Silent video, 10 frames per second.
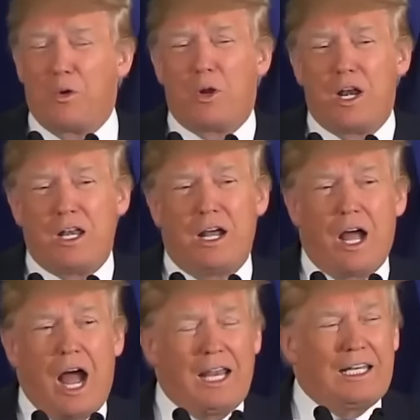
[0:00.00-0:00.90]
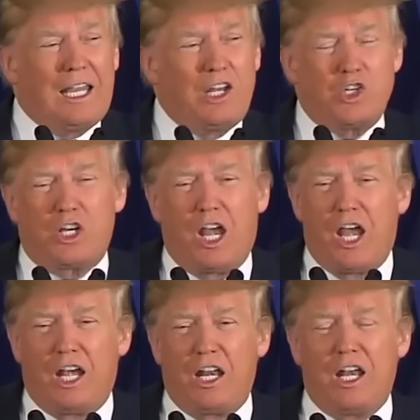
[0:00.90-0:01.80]
We won uh, highly
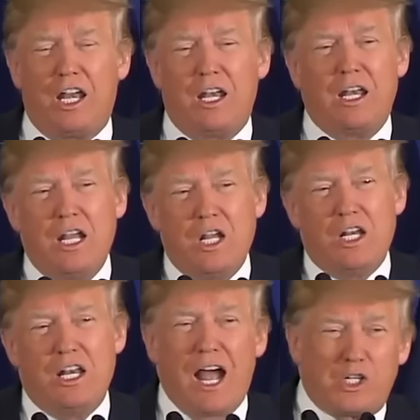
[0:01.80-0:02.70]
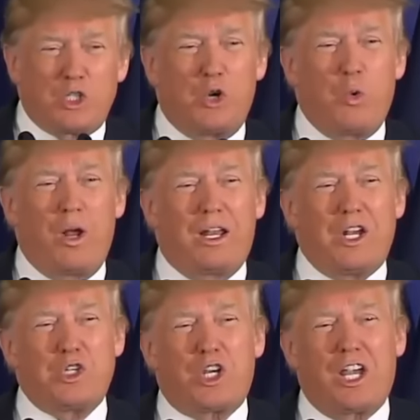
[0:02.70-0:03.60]
educated and not so well
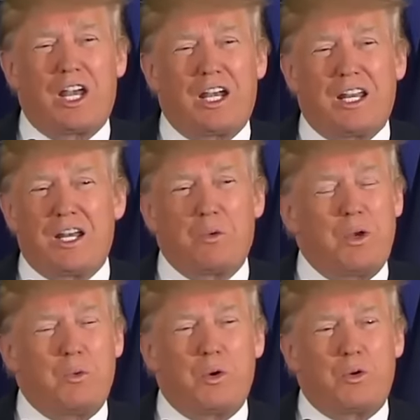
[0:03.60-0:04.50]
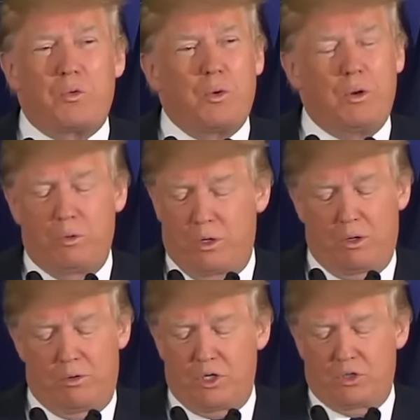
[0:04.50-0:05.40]
educated, and we were we
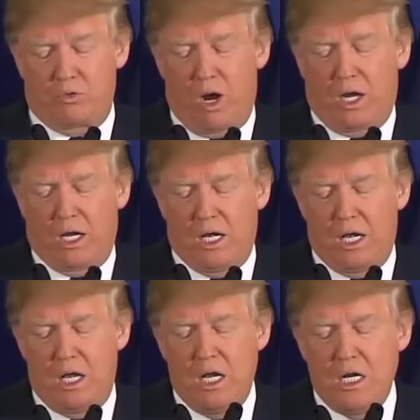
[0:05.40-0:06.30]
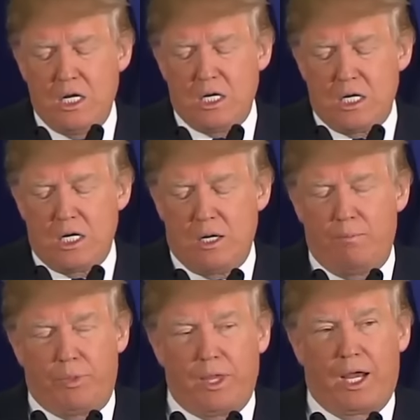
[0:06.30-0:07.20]
were just rocking. And
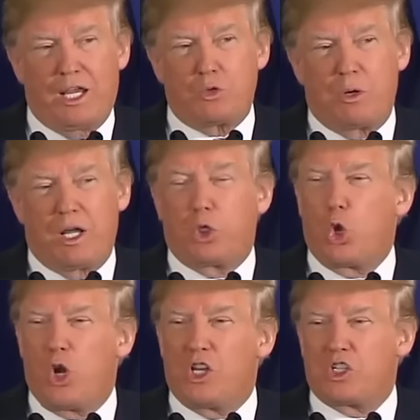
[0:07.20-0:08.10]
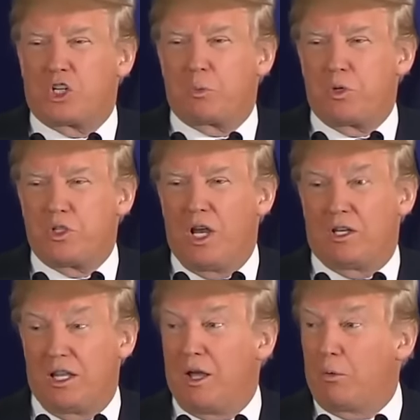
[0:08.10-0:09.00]
uh, I guess we got 36
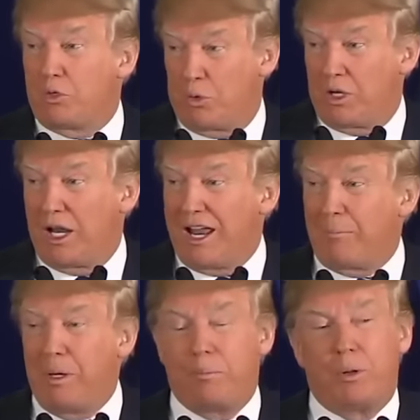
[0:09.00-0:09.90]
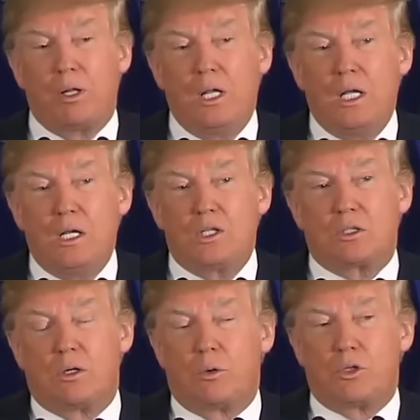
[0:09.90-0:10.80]
percent, and that was with a lot of people.
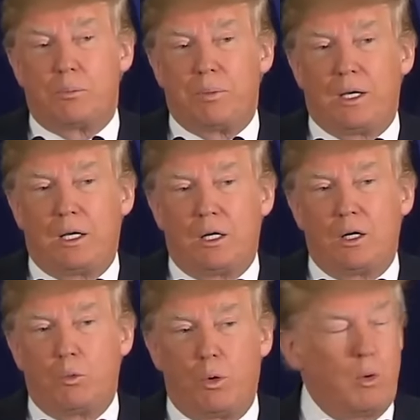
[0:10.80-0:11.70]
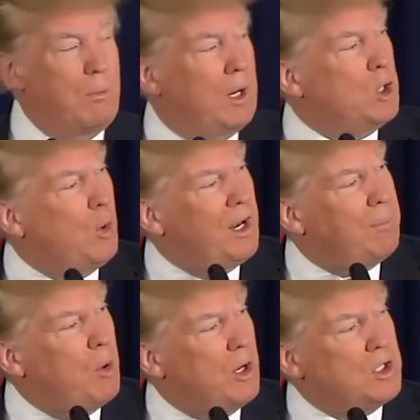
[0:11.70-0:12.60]
So it was a big. We win by
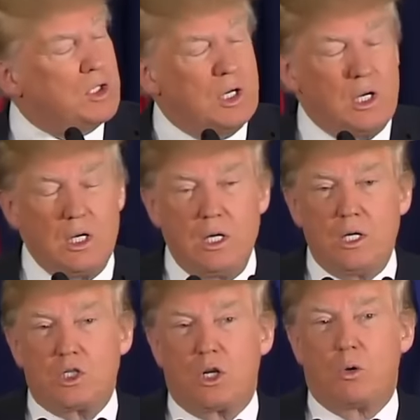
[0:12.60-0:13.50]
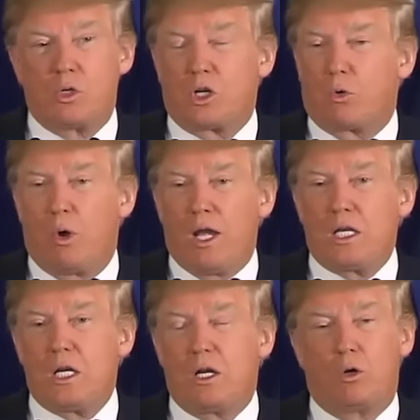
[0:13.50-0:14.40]
20 points. So it was a
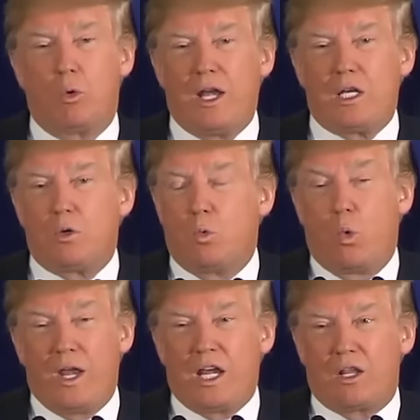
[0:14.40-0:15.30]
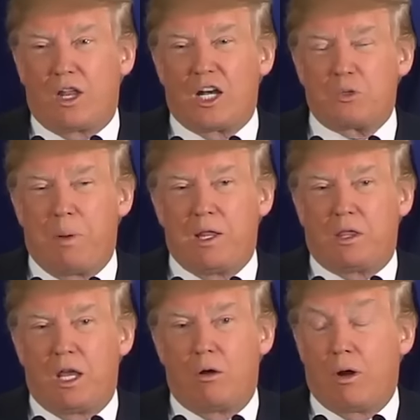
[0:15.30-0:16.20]
great, a great week that I
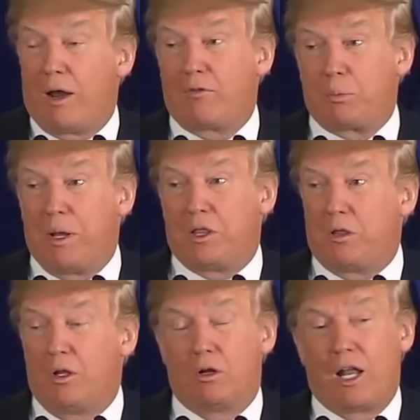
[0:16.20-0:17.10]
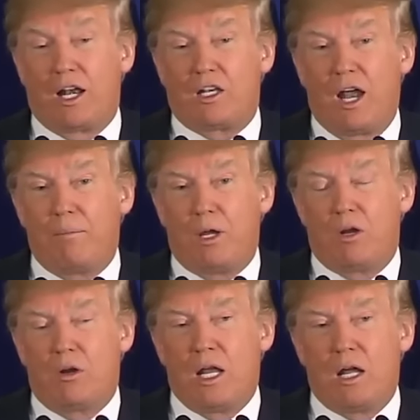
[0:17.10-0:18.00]
spent there, and I've spent a lot of time
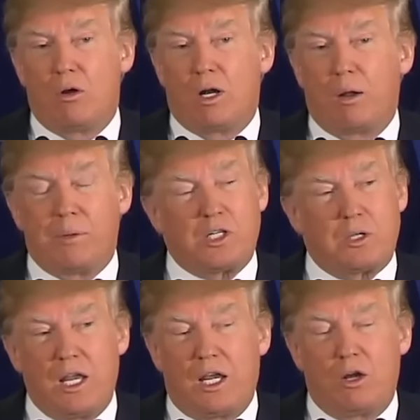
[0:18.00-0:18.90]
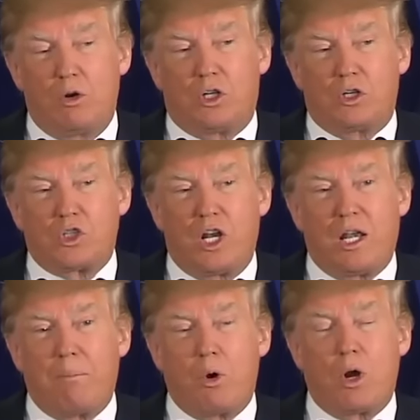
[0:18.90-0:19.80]
here now, and I'll be staying here until
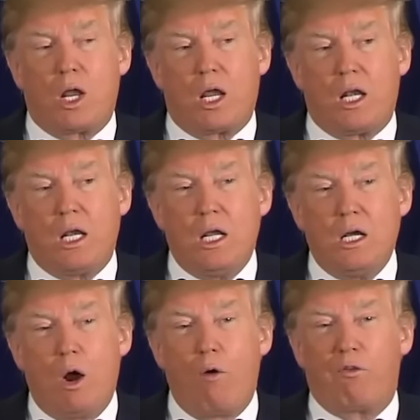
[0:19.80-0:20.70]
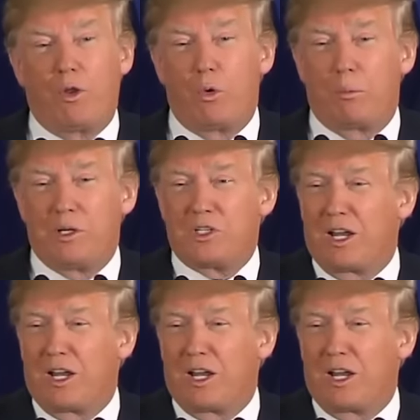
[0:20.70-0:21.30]
Sunday morning, and hopefully we'll be